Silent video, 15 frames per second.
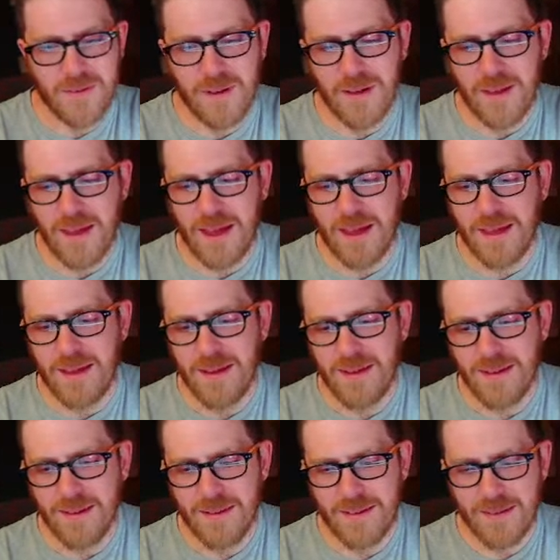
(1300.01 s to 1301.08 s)
Okay?
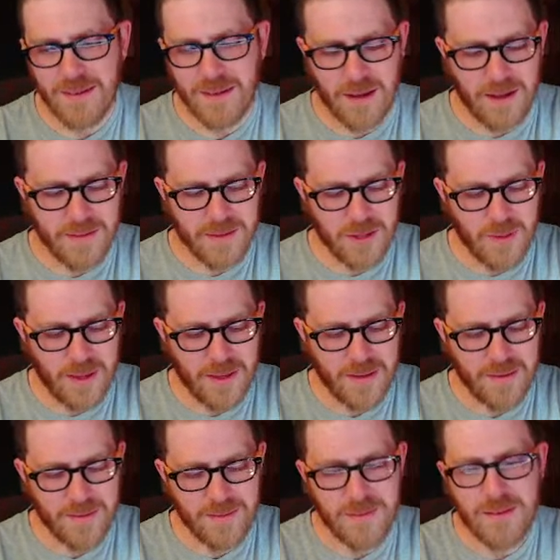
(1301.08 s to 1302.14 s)
Can't do it.
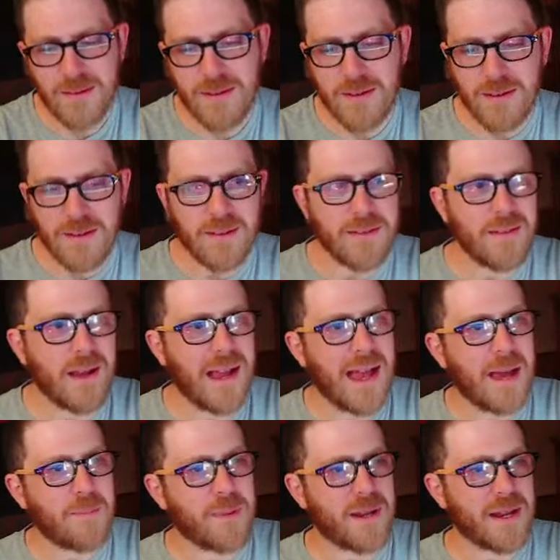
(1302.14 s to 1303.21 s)
Not
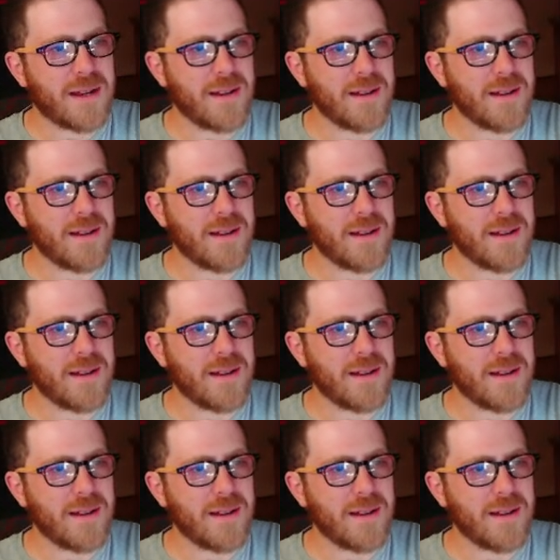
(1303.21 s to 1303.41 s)
happening.